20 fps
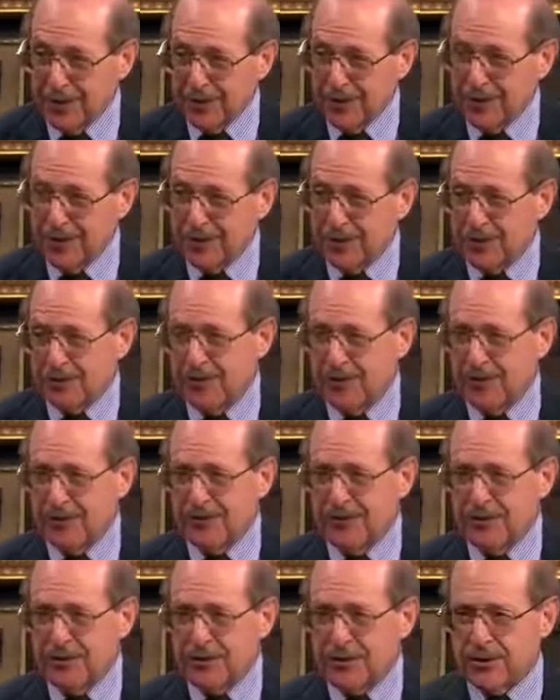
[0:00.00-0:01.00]
So your
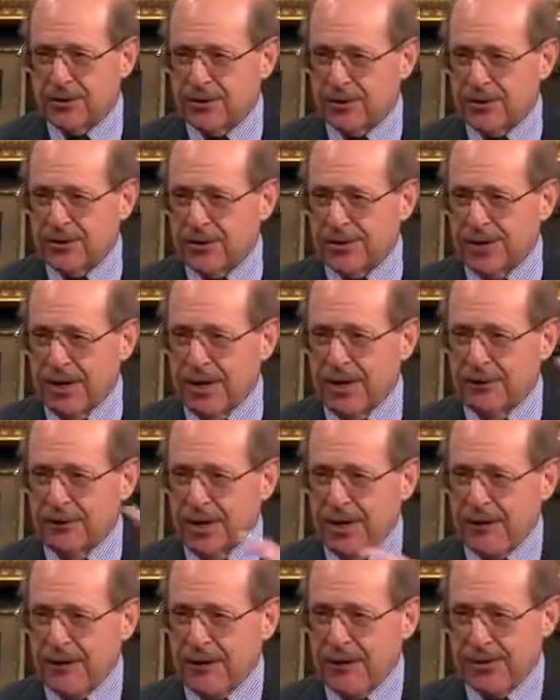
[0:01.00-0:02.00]
kidney function goes down,
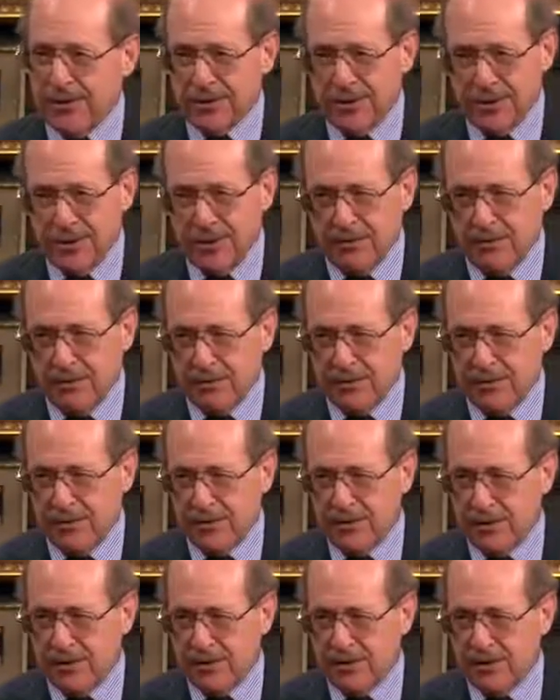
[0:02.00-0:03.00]
not because there's anything wrong with the
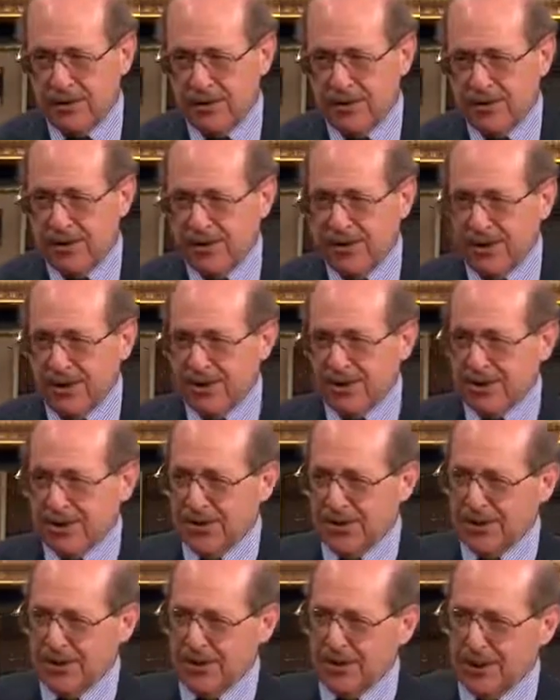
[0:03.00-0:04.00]
kidney, it's
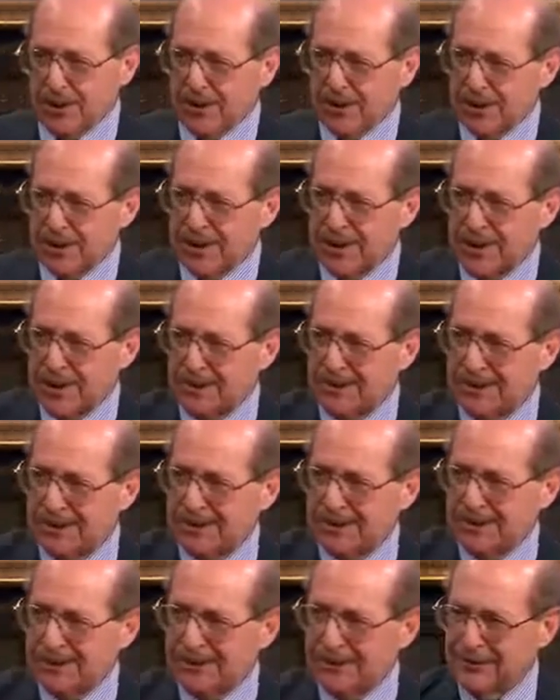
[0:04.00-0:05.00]
just that dirty blood is not
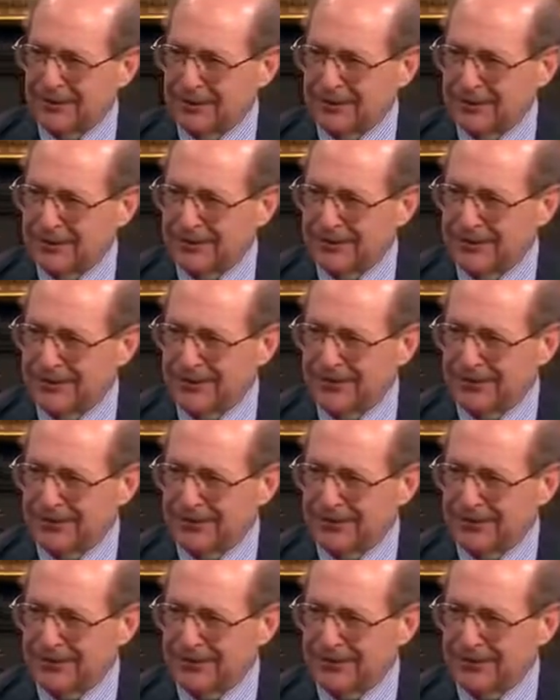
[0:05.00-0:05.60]
being delivered.